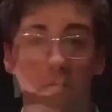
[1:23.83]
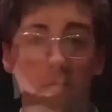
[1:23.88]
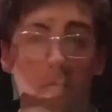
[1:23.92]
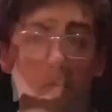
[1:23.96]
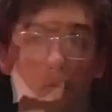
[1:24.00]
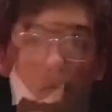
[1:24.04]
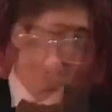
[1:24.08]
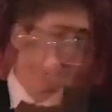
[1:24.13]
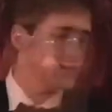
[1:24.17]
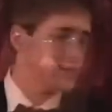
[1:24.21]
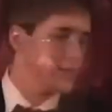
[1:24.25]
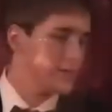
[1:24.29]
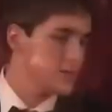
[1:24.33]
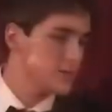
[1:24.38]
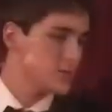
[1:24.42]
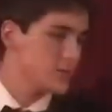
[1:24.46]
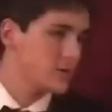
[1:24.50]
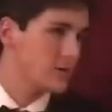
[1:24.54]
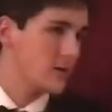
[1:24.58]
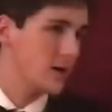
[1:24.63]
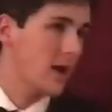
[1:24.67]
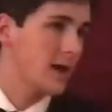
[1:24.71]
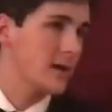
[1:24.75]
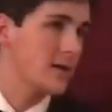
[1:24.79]
To the
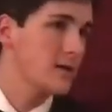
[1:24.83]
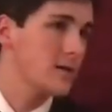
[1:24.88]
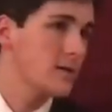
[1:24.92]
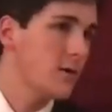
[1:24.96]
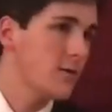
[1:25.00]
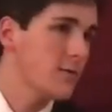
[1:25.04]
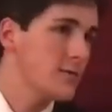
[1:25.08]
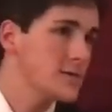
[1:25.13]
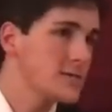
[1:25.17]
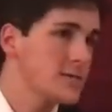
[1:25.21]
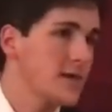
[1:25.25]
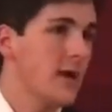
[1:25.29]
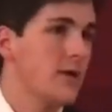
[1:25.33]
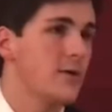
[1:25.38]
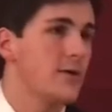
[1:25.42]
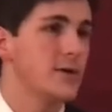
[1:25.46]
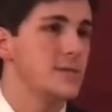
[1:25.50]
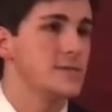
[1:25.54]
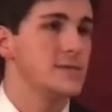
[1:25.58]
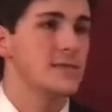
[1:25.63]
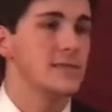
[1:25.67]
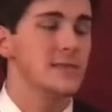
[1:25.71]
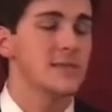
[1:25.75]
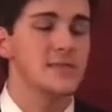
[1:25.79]
teacher I could always count
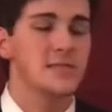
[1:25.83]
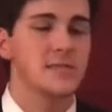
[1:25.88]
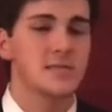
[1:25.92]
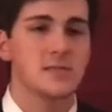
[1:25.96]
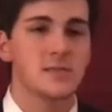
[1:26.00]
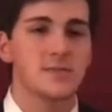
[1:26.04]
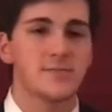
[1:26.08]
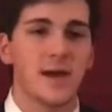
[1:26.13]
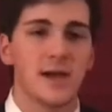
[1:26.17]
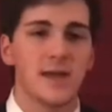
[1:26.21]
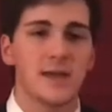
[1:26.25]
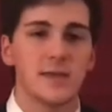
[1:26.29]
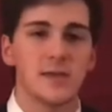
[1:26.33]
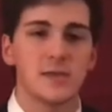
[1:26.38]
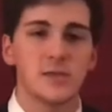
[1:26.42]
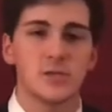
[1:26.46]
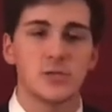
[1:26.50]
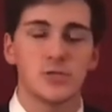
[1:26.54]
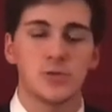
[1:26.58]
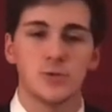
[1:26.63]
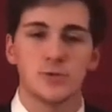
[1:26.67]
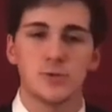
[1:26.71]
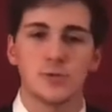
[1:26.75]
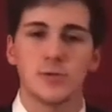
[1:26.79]
on to listen to my
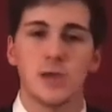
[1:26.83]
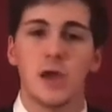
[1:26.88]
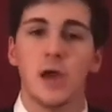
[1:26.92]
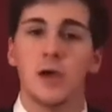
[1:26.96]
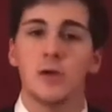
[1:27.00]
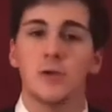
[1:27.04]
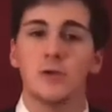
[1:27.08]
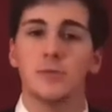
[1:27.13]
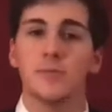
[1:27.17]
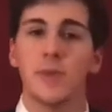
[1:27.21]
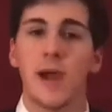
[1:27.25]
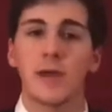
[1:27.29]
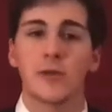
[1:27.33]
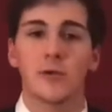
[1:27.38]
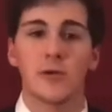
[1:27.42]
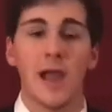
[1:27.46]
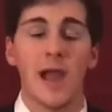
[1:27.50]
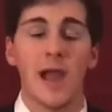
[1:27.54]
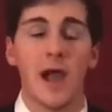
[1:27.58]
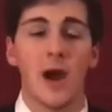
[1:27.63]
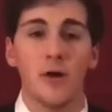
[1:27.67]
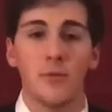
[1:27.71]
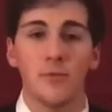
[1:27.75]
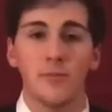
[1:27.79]
issues, no matter
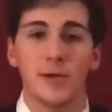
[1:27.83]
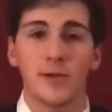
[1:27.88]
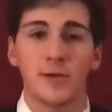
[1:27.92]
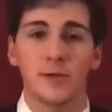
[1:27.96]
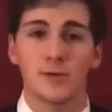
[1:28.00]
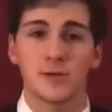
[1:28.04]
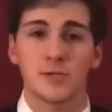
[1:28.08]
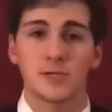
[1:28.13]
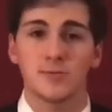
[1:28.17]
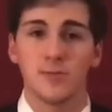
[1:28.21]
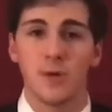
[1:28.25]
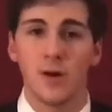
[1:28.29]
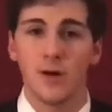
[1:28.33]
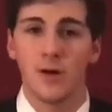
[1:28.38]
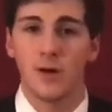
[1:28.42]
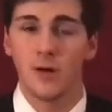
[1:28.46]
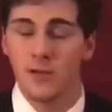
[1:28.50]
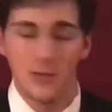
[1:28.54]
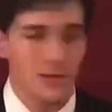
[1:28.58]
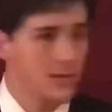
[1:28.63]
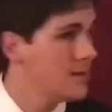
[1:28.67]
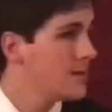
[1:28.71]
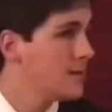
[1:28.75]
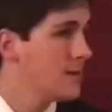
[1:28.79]
how big or small,
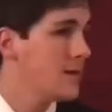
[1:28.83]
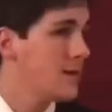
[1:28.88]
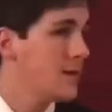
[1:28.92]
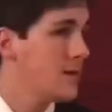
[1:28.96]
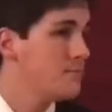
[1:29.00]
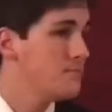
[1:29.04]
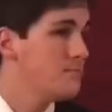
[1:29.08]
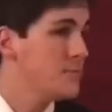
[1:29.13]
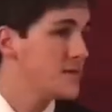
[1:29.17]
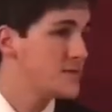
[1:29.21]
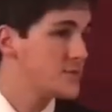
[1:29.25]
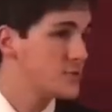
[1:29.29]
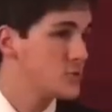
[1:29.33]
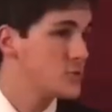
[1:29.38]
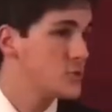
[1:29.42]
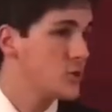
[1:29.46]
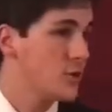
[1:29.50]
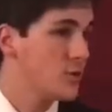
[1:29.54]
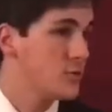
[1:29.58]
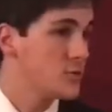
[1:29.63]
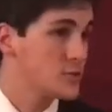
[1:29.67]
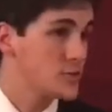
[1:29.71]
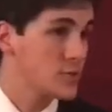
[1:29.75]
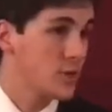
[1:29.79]
Mr.
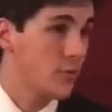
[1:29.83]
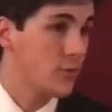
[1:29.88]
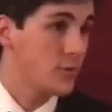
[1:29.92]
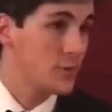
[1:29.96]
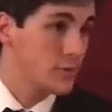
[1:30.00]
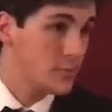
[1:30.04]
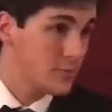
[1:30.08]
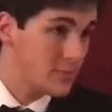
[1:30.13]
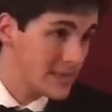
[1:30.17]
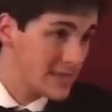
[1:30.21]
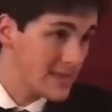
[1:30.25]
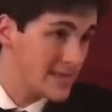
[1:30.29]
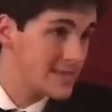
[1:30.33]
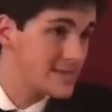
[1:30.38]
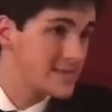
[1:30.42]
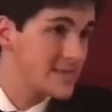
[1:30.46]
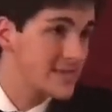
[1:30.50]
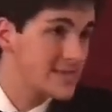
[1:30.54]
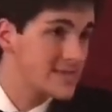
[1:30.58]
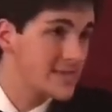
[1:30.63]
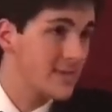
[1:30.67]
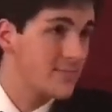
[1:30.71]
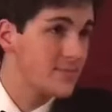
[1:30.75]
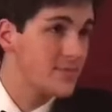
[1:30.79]
Jones, will you please
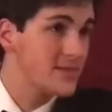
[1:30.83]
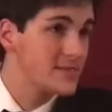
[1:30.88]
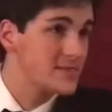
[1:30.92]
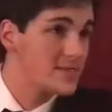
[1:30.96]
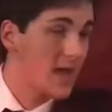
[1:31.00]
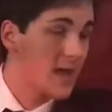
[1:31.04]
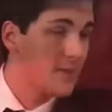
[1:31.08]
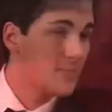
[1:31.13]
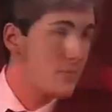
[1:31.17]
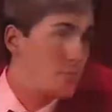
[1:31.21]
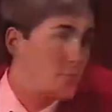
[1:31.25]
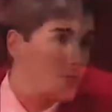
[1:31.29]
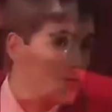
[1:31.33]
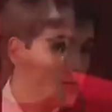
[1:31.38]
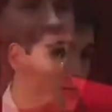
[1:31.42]
accept this apple?